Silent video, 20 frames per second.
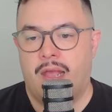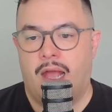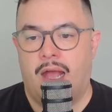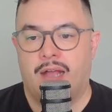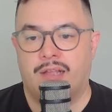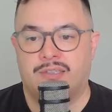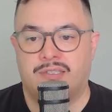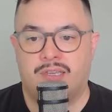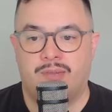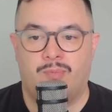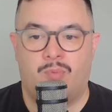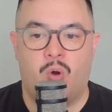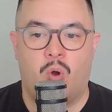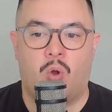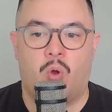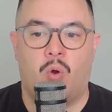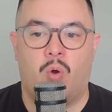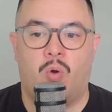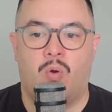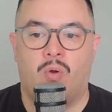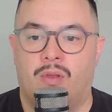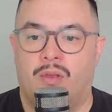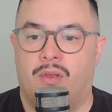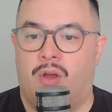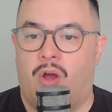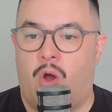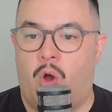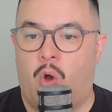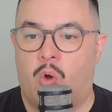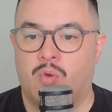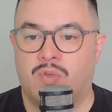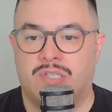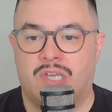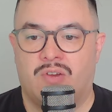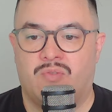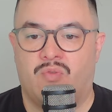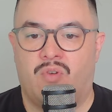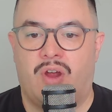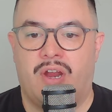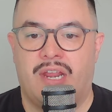Timoko holds
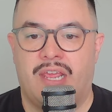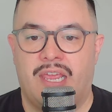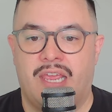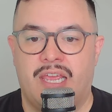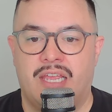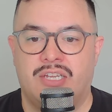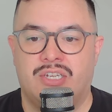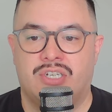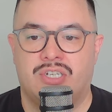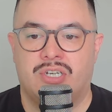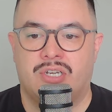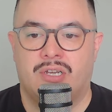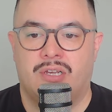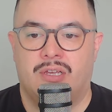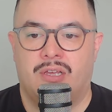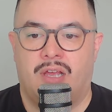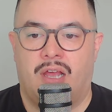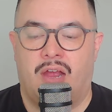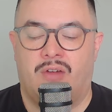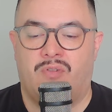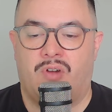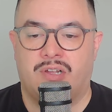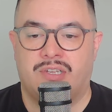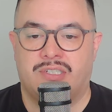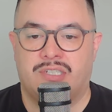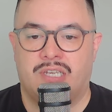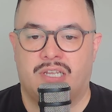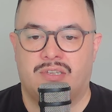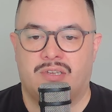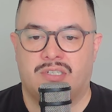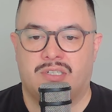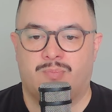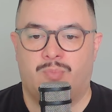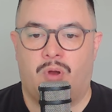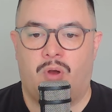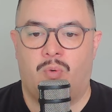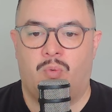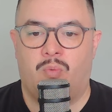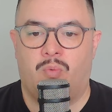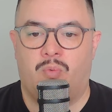that right edge, a right center
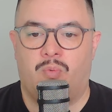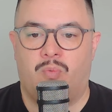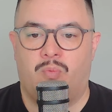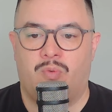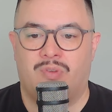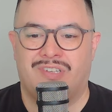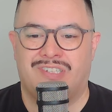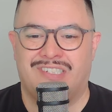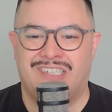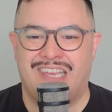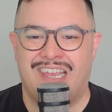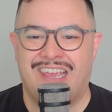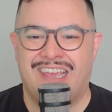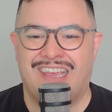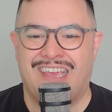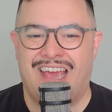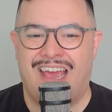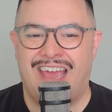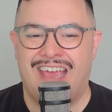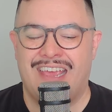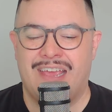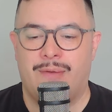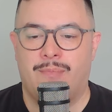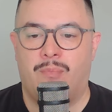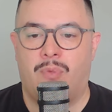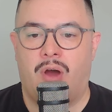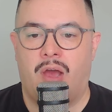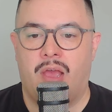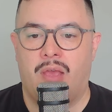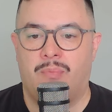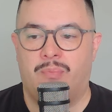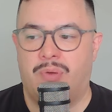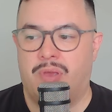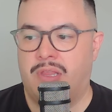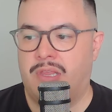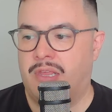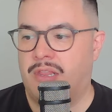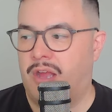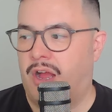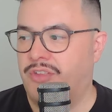spot with CNK, in my
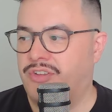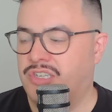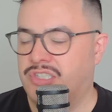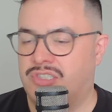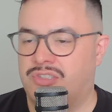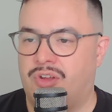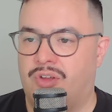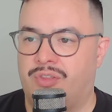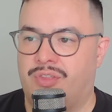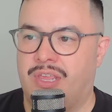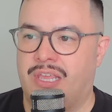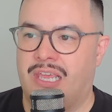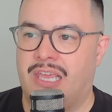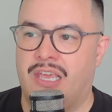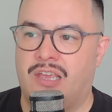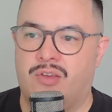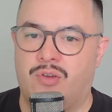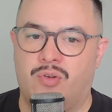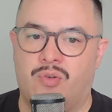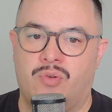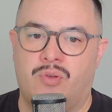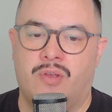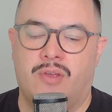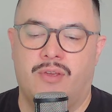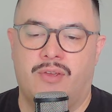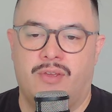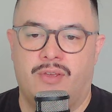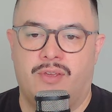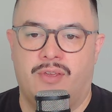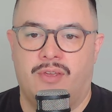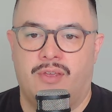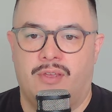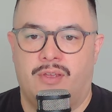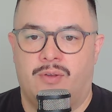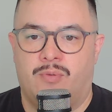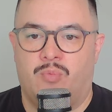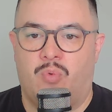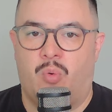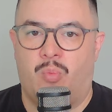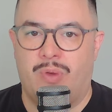opinion. I just don't think Hiku
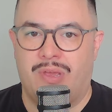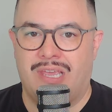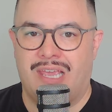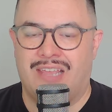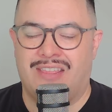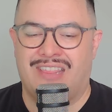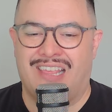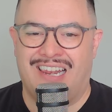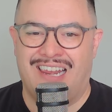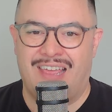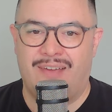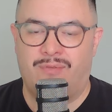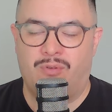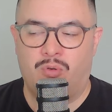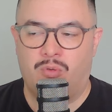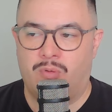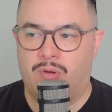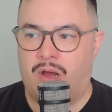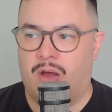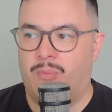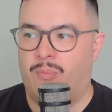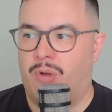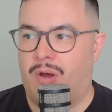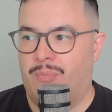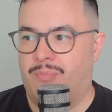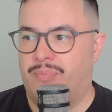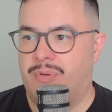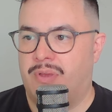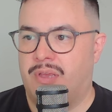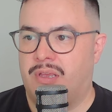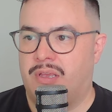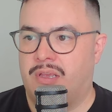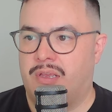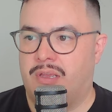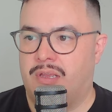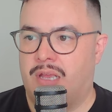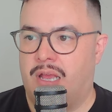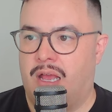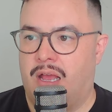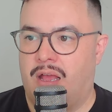will be at the level. I might
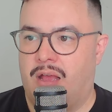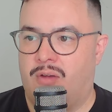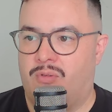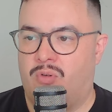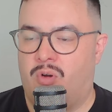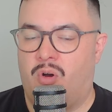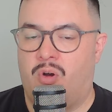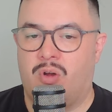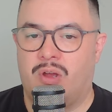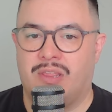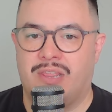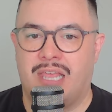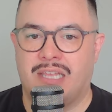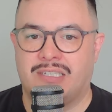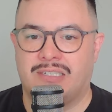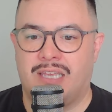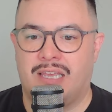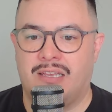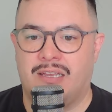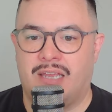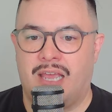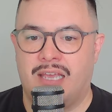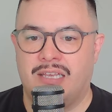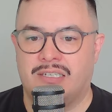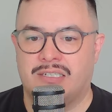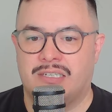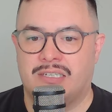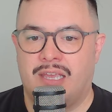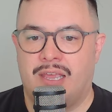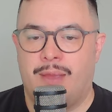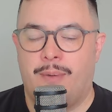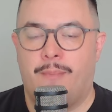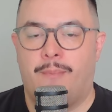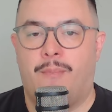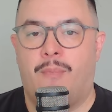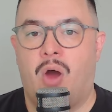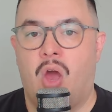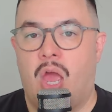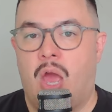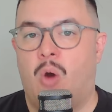be wrong in that case.
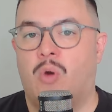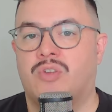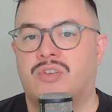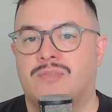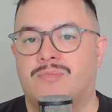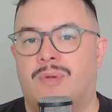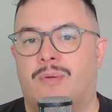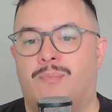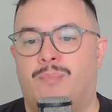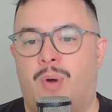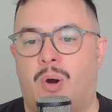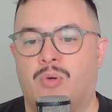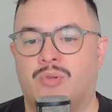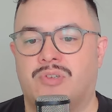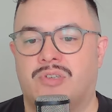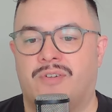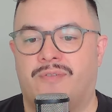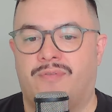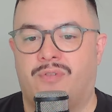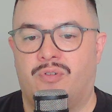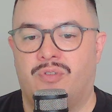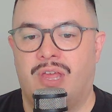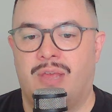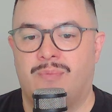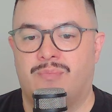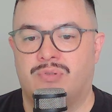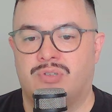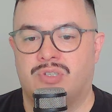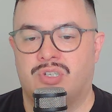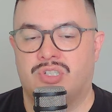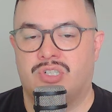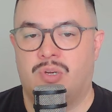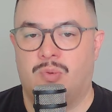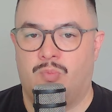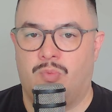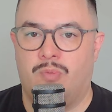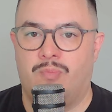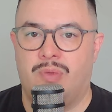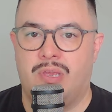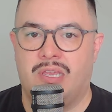My ultimate bolter for that position
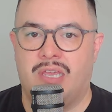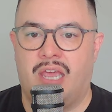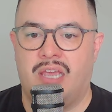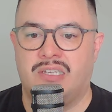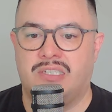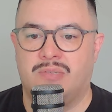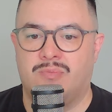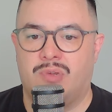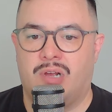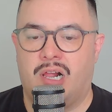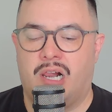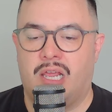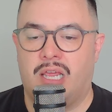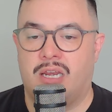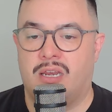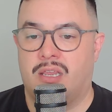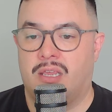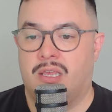would be Casey McLean,